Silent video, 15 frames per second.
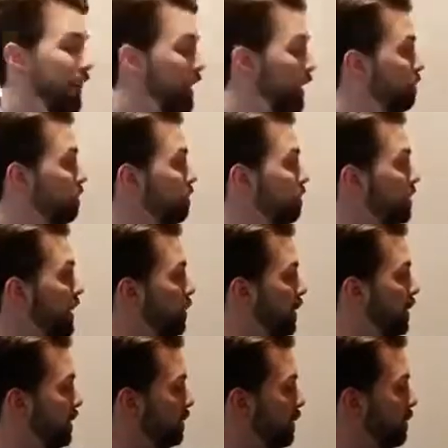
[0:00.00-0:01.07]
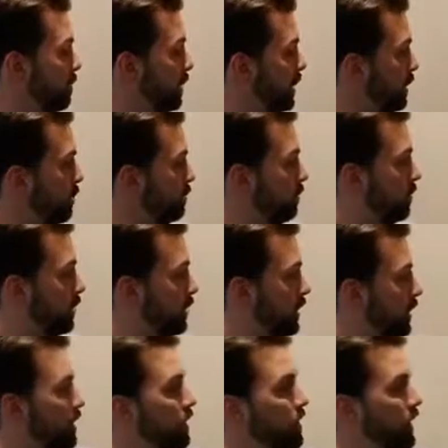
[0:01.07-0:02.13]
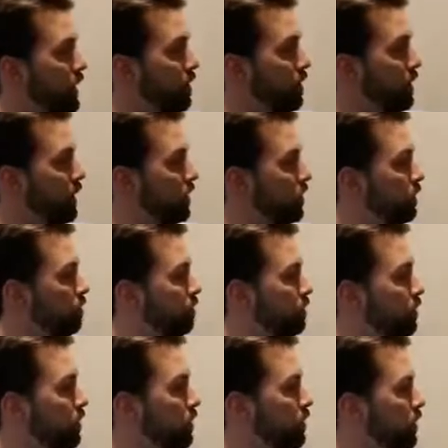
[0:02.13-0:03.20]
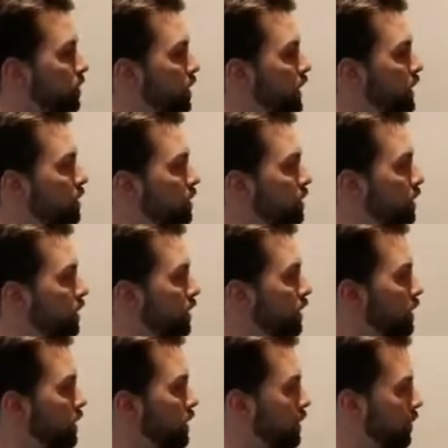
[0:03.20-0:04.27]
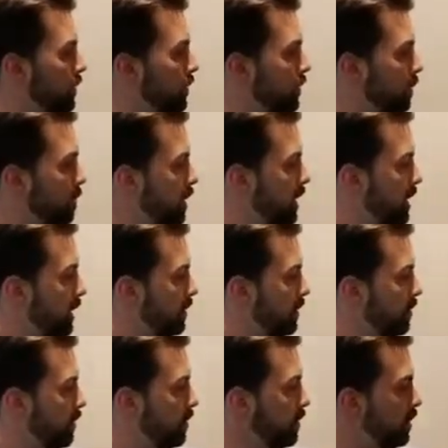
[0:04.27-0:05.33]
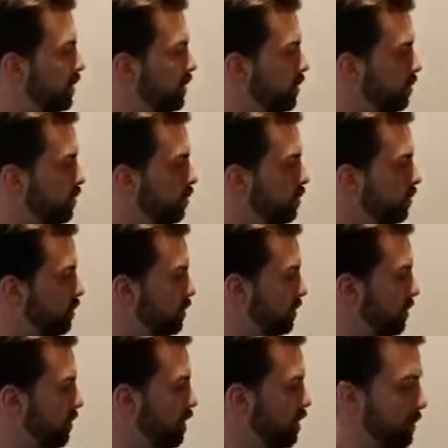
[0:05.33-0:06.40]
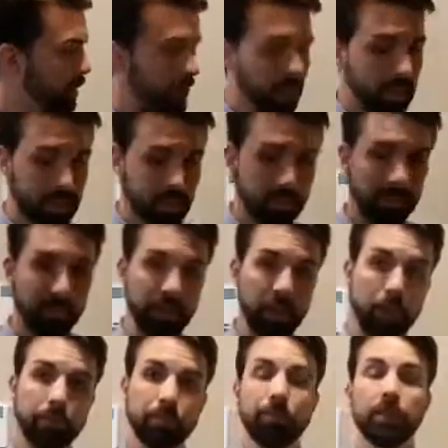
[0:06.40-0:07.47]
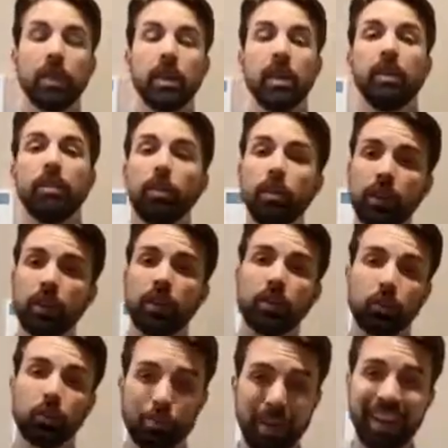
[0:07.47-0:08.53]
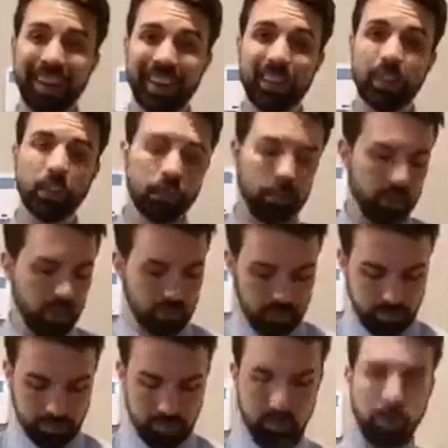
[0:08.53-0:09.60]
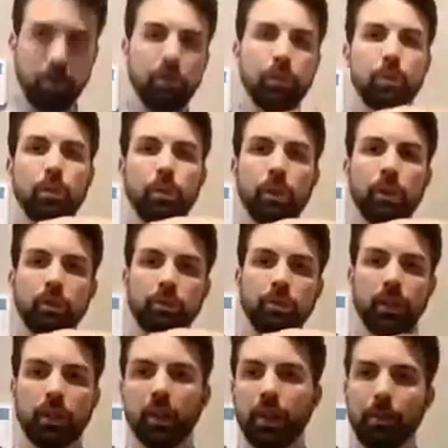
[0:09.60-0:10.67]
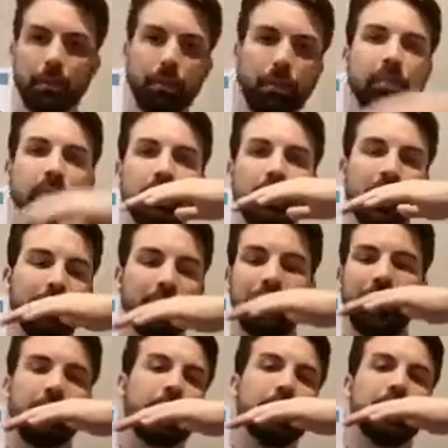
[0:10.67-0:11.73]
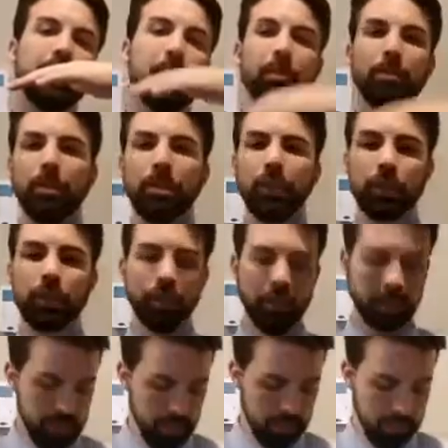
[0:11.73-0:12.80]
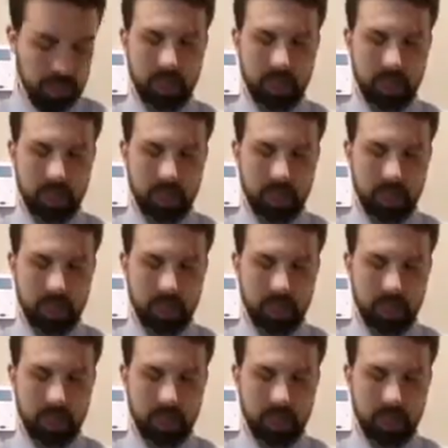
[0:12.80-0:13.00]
Here we have somebody who's looking in that direction. This is their head, this is their spine, their shoulder and arm and legs. Now, if you look at the spine, you got 24 bones like dominoes stacked on top of each other,